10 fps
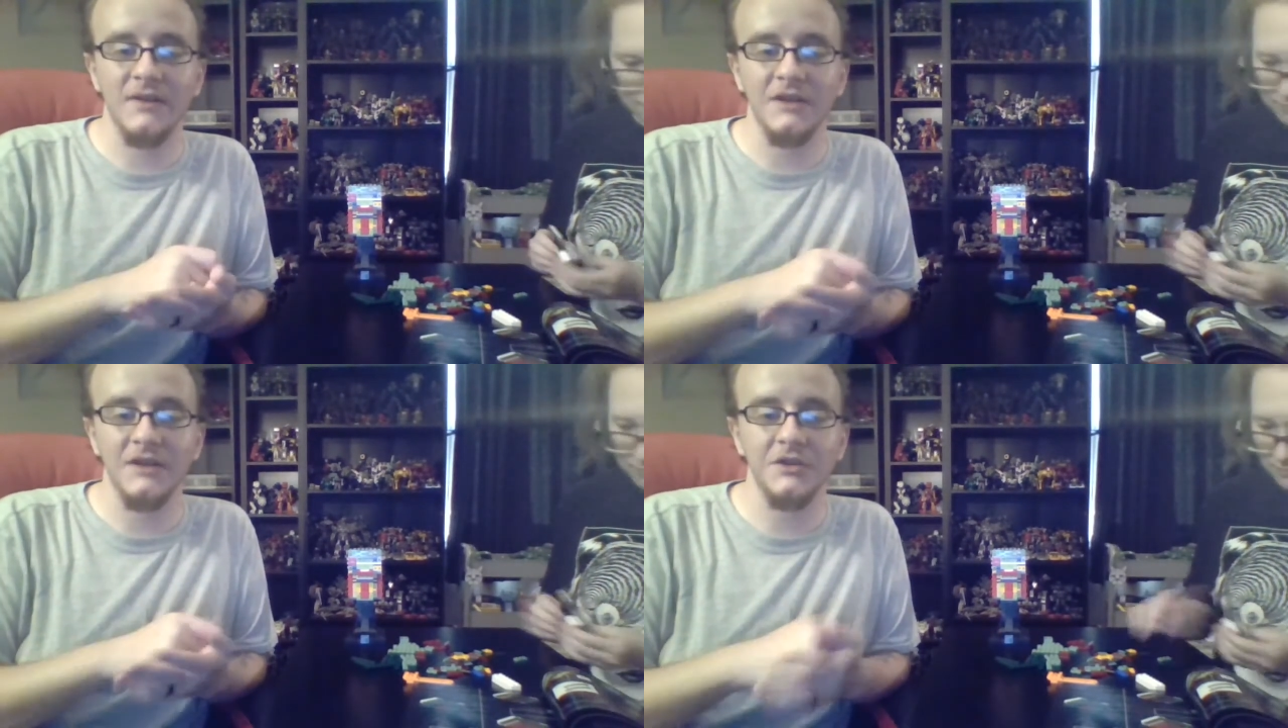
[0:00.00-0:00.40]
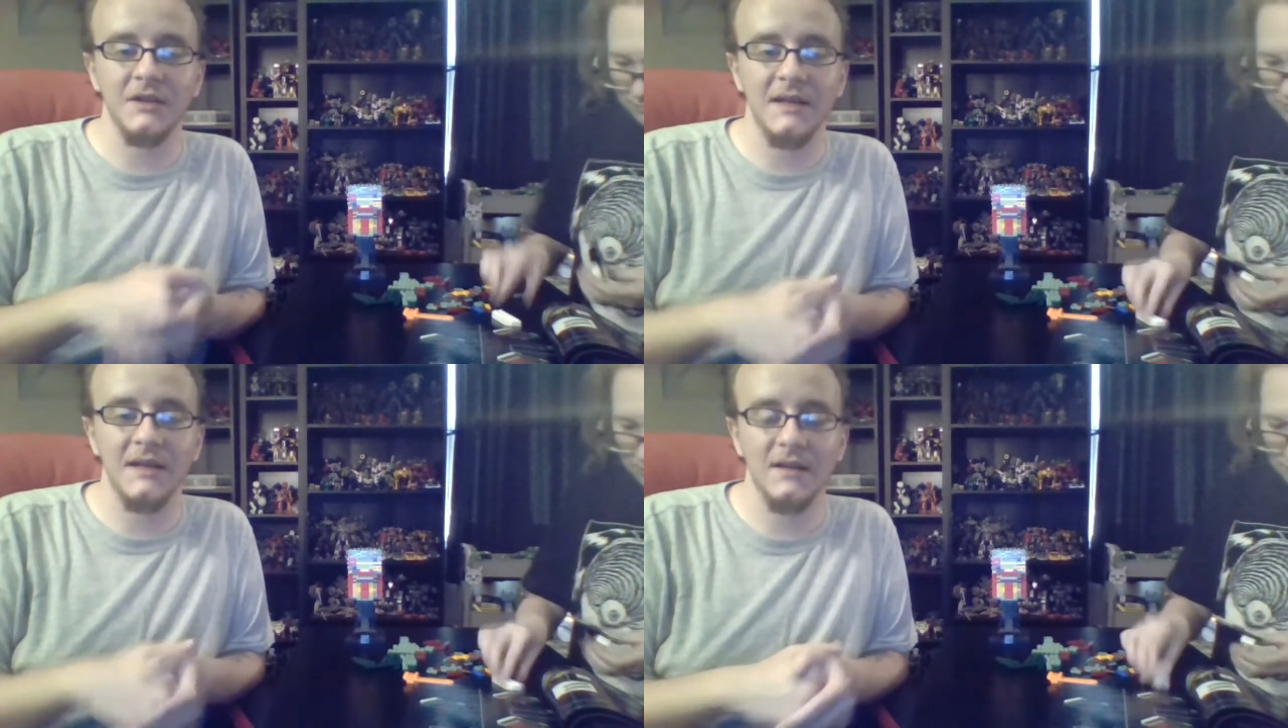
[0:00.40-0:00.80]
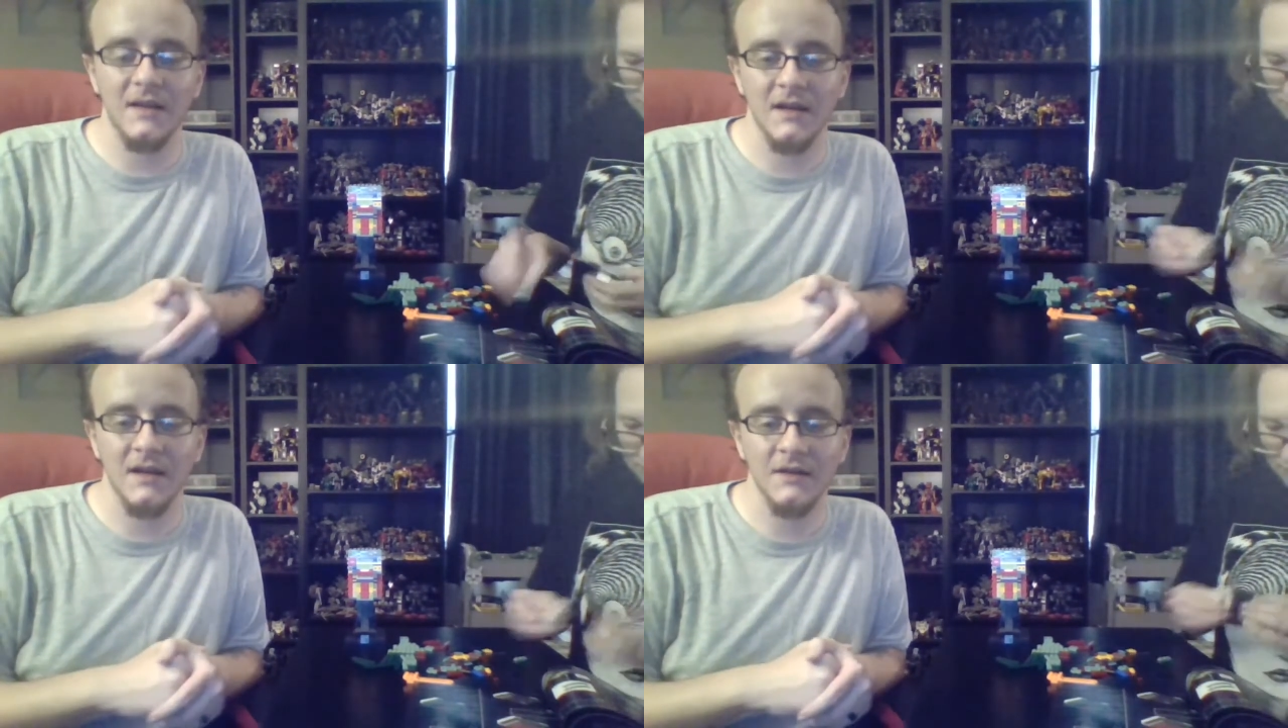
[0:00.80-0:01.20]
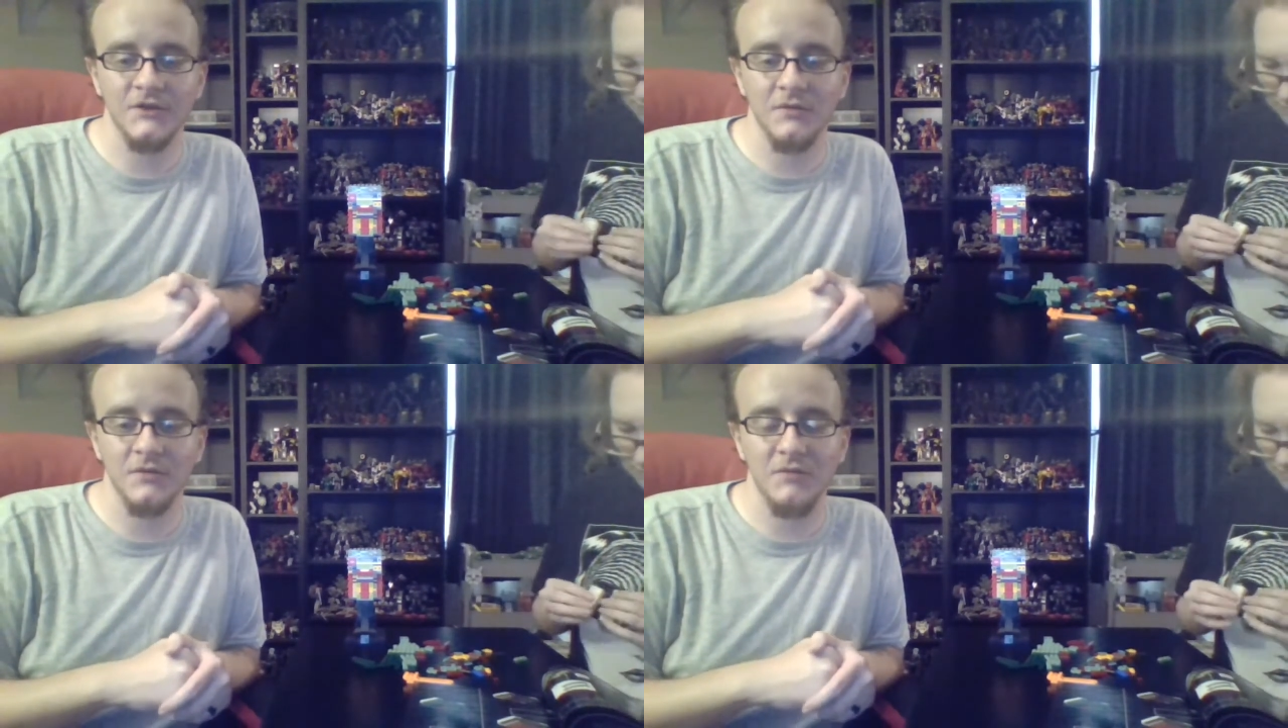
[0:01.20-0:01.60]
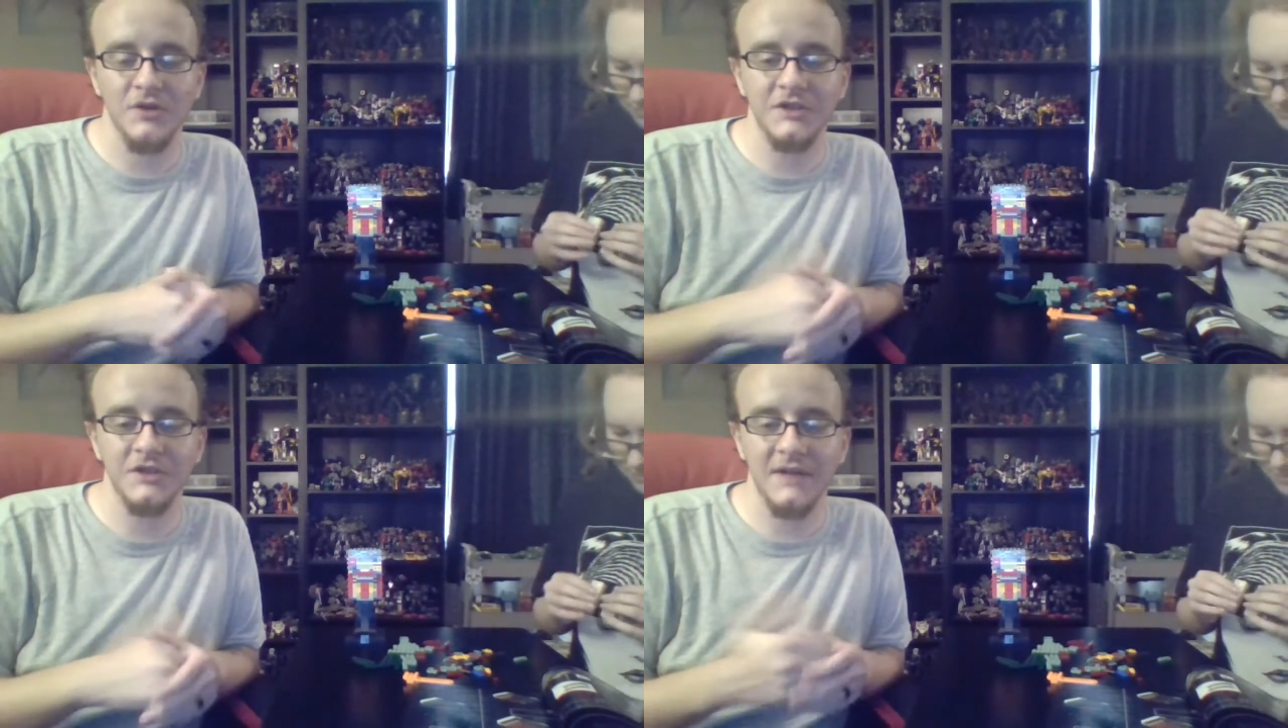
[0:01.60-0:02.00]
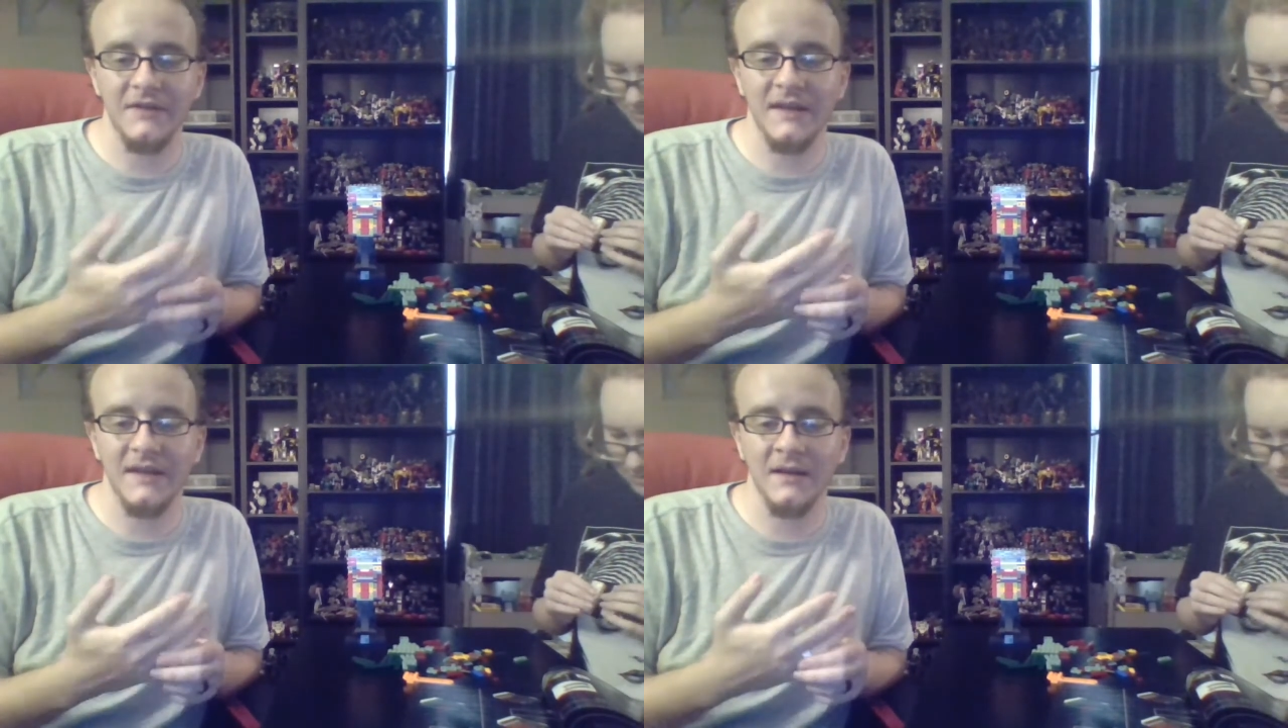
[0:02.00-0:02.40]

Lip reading: then you could get certain merch and everything.